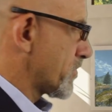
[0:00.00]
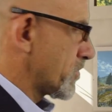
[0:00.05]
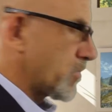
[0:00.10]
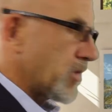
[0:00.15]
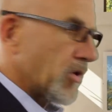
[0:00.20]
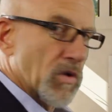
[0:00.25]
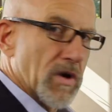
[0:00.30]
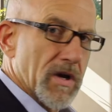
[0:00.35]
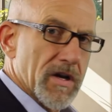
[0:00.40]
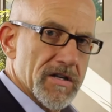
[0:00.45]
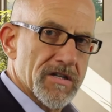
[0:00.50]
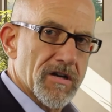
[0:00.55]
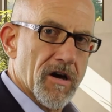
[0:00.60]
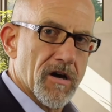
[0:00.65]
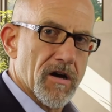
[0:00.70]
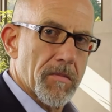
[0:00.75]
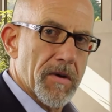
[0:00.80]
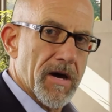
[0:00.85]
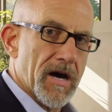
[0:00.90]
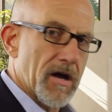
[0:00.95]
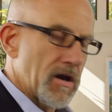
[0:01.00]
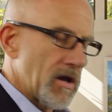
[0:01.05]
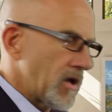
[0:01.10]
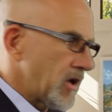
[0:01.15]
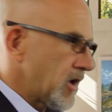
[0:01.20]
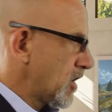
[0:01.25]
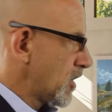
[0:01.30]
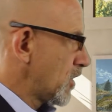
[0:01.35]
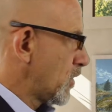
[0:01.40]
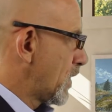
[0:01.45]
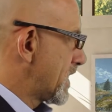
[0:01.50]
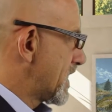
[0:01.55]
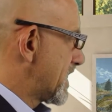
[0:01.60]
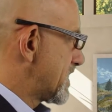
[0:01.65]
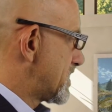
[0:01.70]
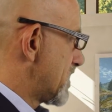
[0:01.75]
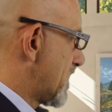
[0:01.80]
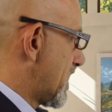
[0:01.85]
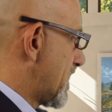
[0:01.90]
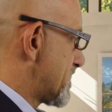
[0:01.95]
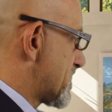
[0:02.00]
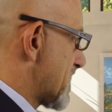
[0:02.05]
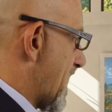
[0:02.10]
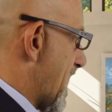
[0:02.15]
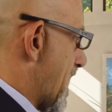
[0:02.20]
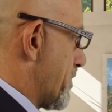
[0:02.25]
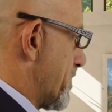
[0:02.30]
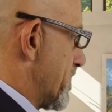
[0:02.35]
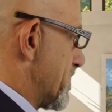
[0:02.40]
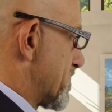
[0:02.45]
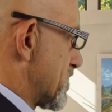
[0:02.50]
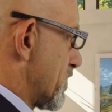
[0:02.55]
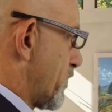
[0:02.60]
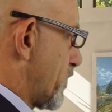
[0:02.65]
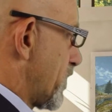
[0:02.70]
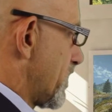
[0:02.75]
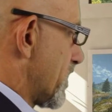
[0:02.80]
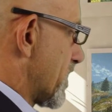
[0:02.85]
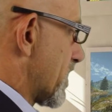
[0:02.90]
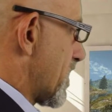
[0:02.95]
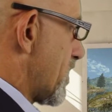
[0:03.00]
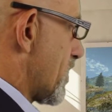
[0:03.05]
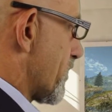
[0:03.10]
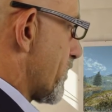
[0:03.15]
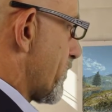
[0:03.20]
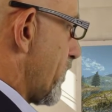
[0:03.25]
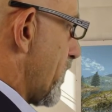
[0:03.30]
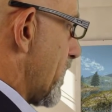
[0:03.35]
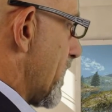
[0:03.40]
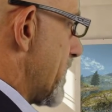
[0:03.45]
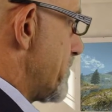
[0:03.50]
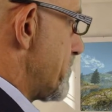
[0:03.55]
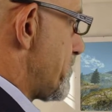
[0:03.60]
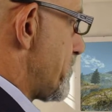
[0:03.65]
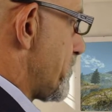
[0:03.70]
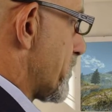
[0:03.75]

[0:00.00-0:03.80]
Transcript: But we're going to talk about the way that does happen. So if we look at your foot,